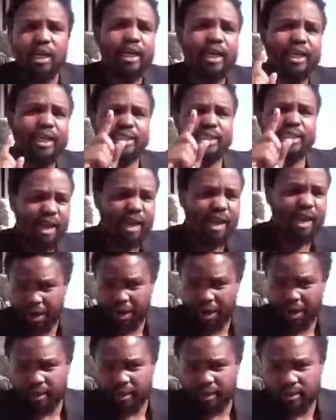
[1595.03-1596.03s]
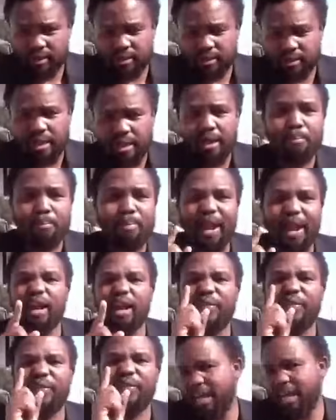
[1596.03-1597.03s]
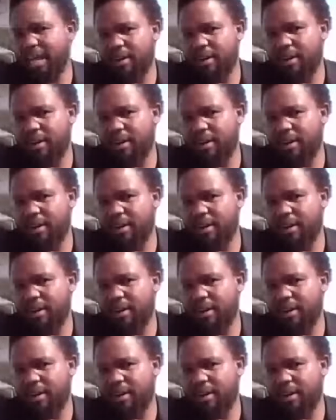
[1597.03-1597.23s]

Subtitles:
In the same way, Black First, Land